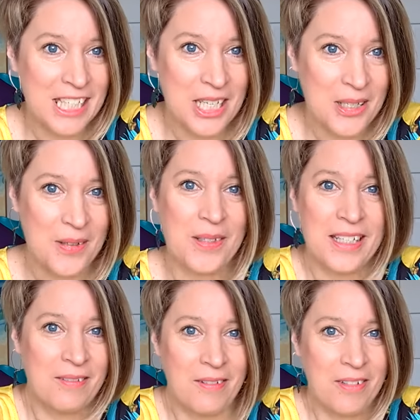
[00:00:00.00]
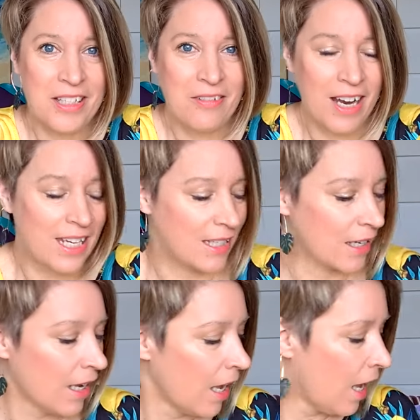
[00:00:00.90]
too, so it was great.
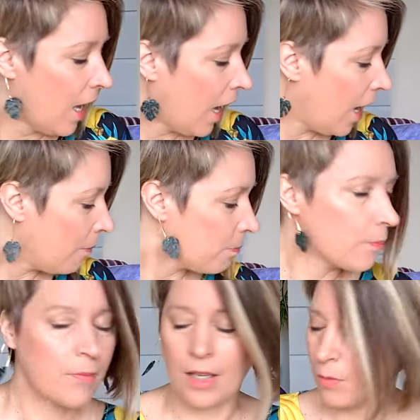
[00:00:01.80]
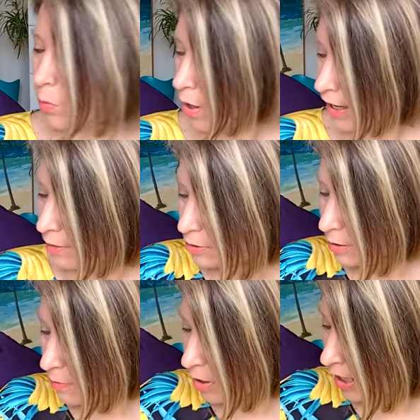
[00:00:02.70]
What else
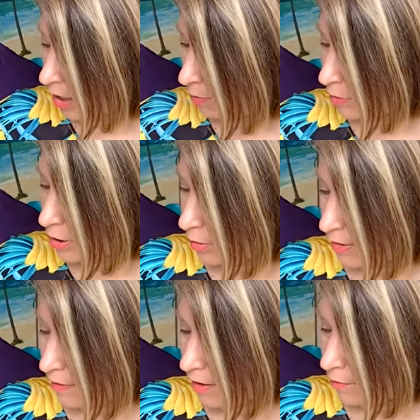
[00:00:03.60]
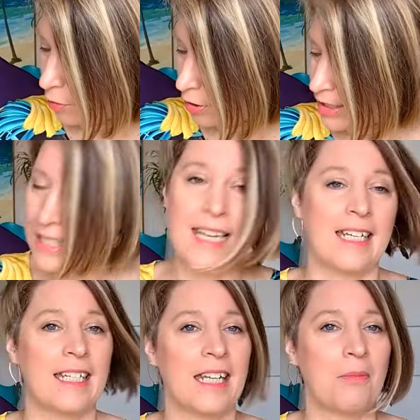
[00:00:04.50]
am I up to? I've got a
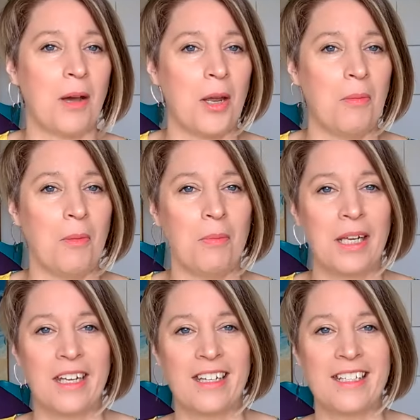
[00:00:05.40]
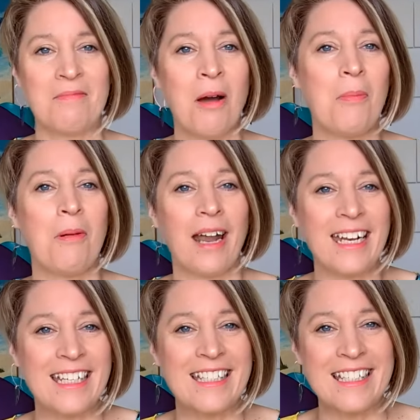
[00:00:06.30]
list at the moment because my
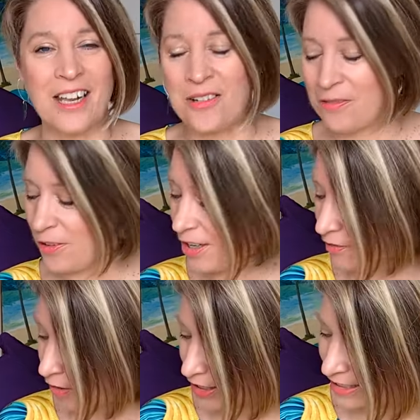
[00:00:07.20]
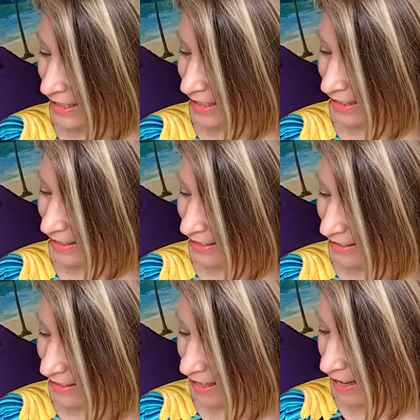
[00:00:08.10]
brain is so full of
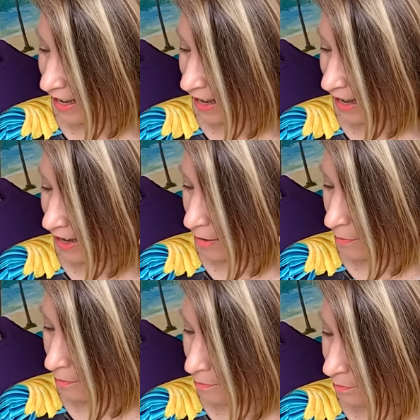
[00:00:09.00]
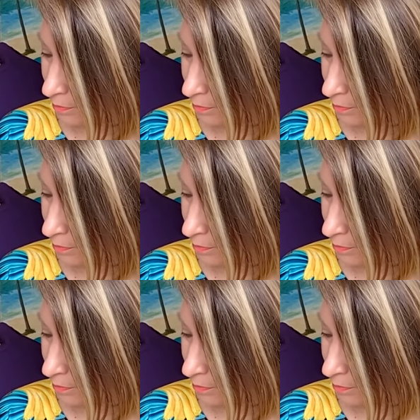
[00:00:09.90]
ideas. I